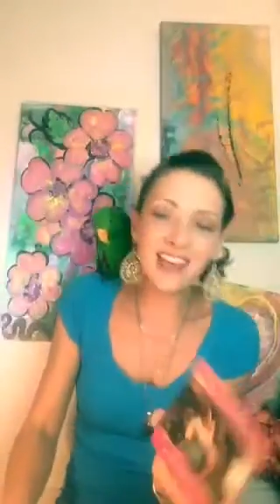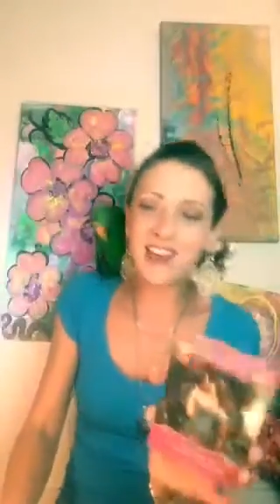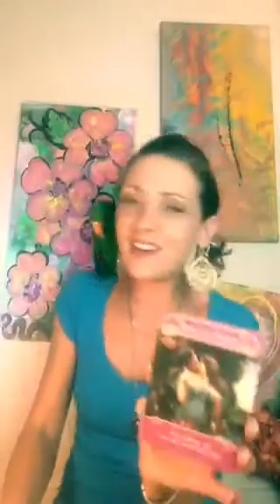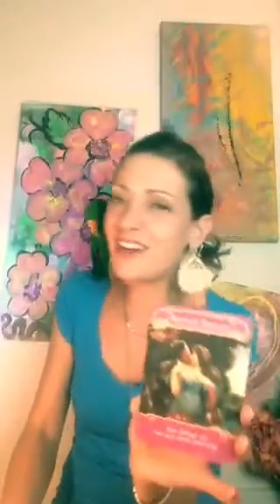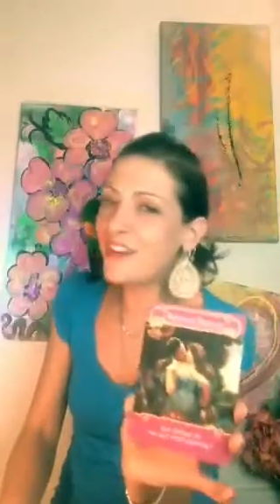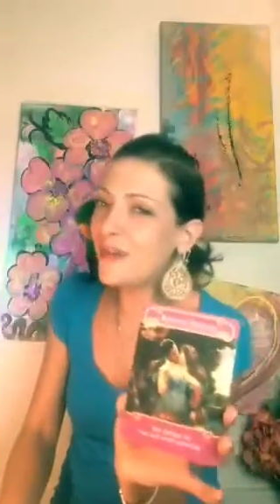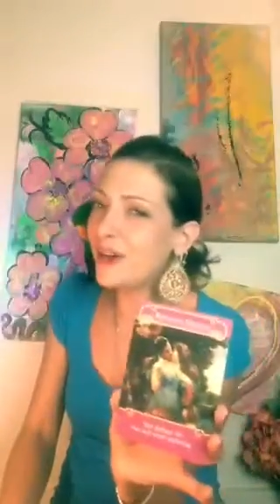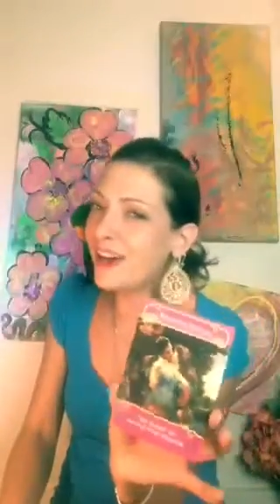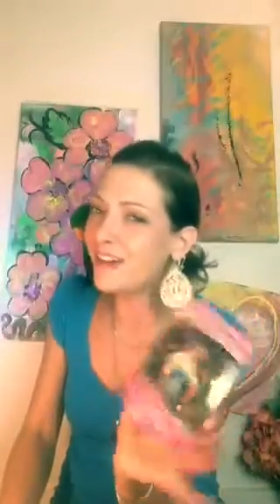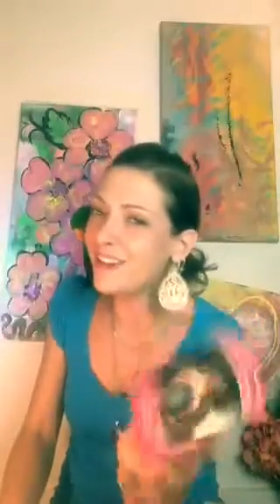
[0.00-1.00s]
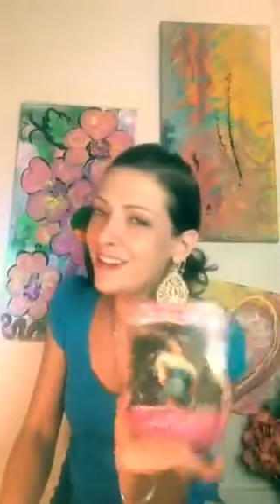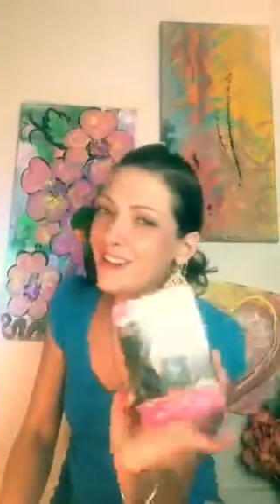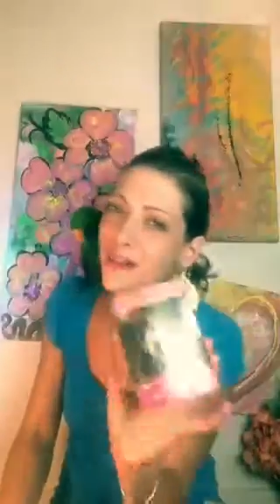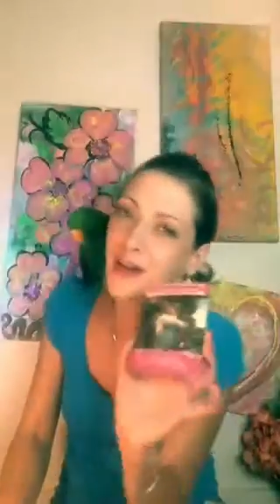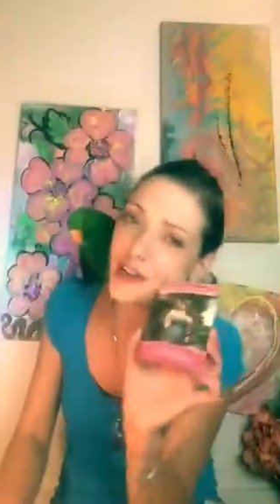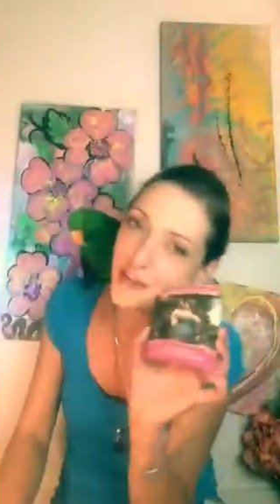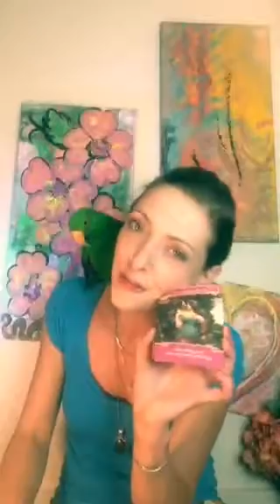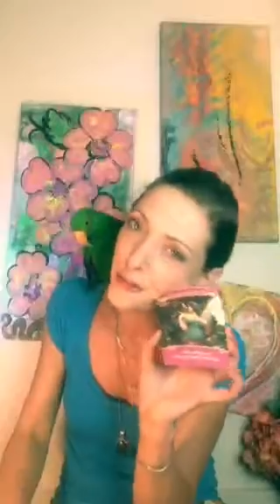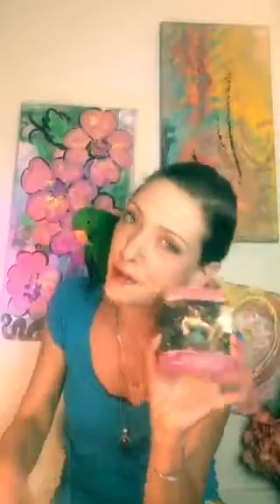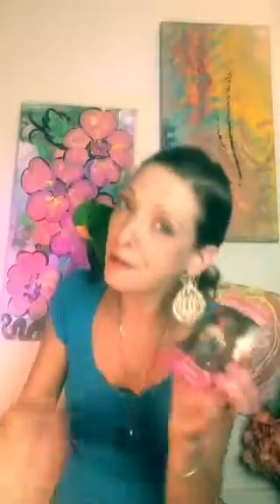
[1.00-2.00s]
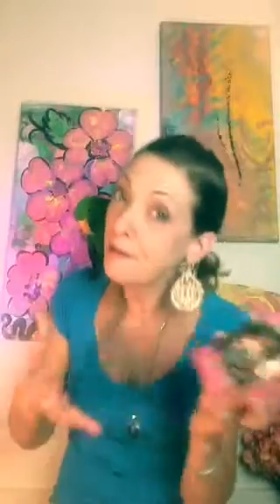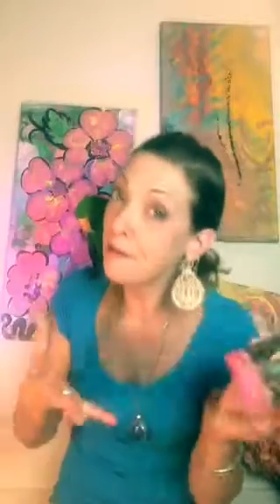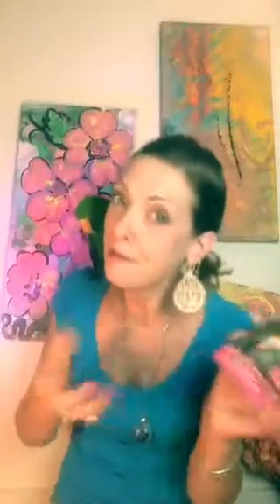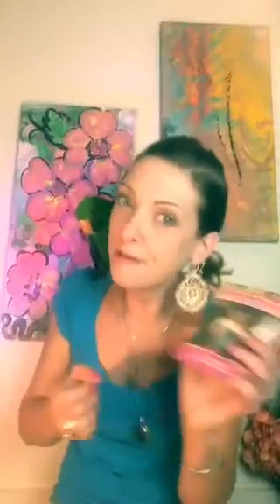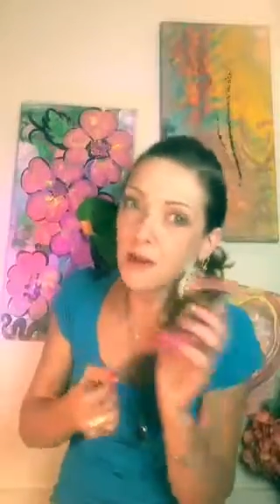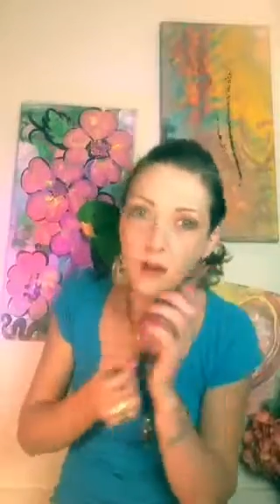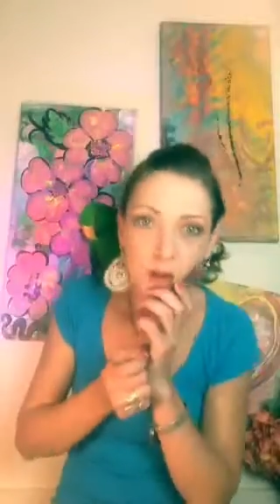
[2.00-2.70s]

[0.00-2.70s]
Aries, you know, you know, you guys can like, you know,